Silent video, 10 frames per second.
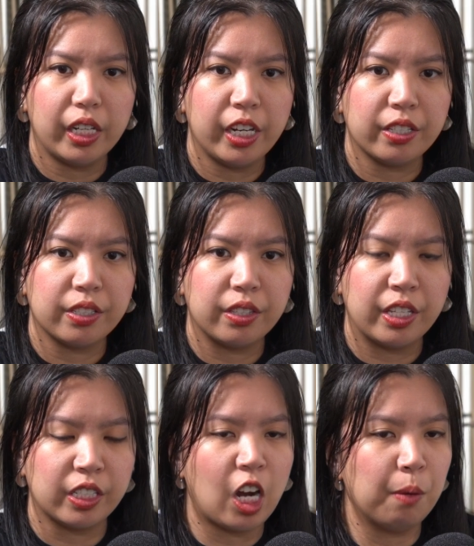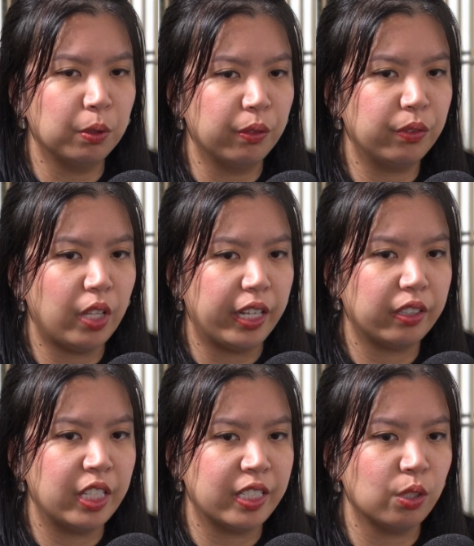There's a couple of
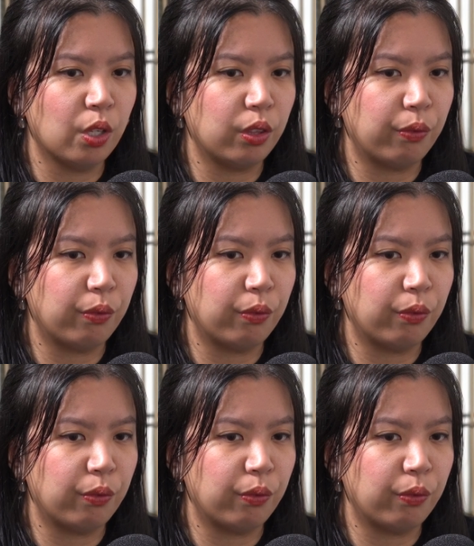this is not